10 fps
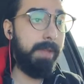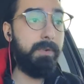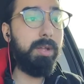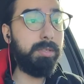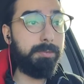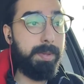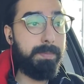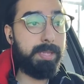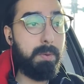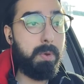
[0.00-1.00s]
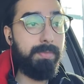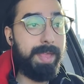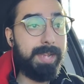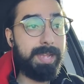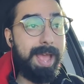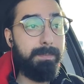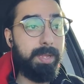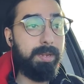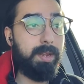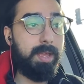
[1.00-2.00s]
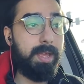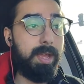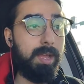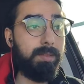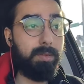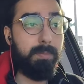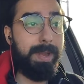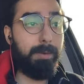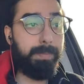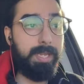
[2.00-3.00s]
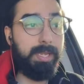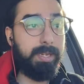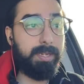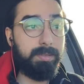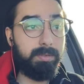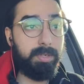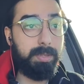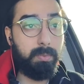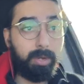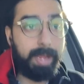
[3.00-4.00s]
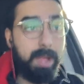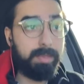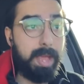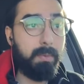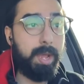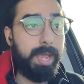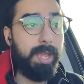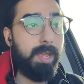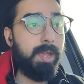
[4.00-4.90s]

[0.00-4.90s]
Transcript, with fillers: if all those people that want that to happen through Mayor Pete doesn't really work out that way,